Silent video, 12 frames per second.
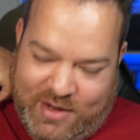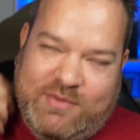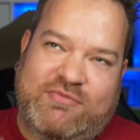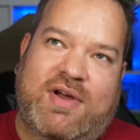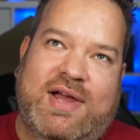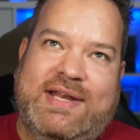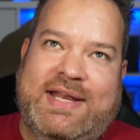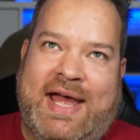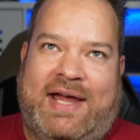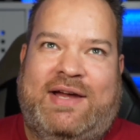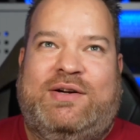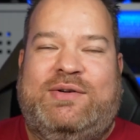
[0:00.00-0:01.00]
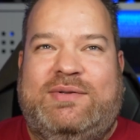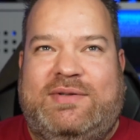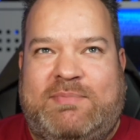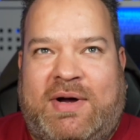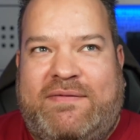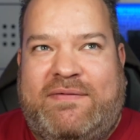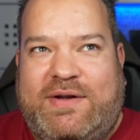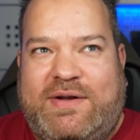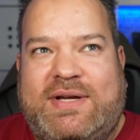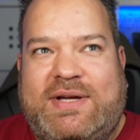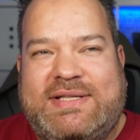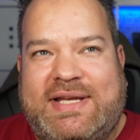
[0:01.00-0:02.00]
right now, my
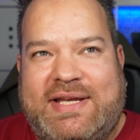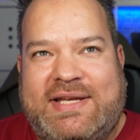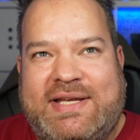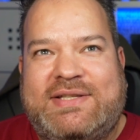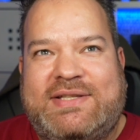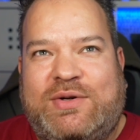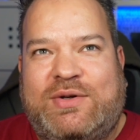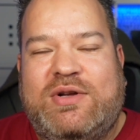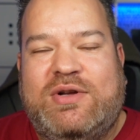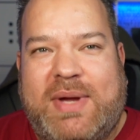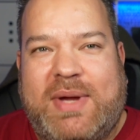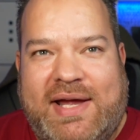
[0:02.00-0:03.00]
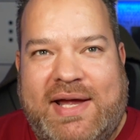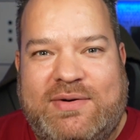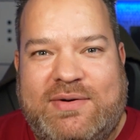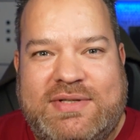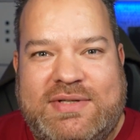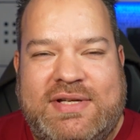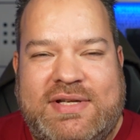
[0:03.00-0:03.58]
focus is all about